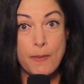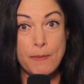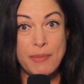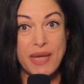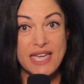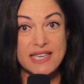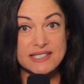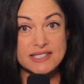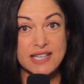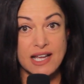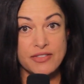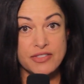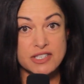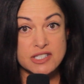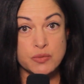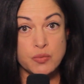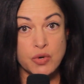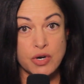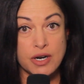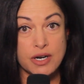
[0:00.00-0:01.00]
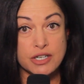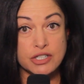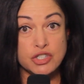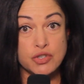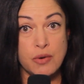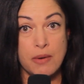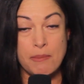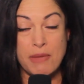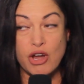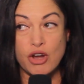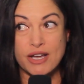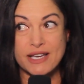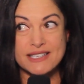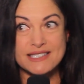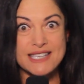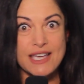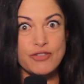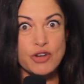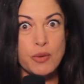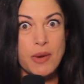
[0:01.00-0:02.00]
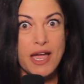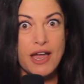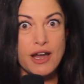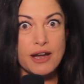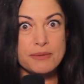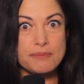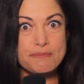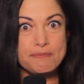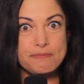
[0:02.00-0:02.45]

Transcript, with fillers: based on this work to Americans everywhere.